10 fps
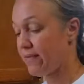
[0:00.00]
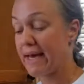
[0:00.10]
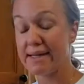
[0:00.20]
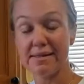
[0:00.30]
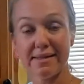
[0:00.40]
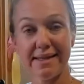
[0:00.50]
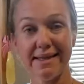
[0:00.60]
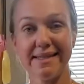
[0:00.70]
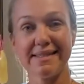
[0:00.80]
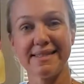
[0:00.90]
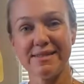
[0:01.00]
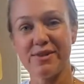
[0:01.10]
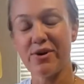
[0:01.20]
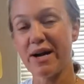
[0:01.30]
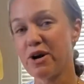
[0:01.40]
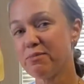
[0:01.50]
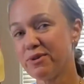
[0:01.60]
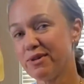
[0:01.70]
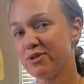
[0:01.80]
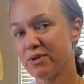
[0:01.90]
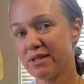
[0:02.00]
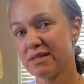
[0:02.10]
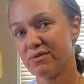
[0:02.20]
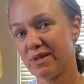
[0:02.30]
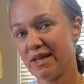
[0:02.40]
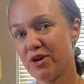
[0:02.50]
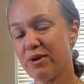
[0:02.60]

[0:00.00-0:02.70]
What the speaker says: that's it. So I hope you enjoyed this video.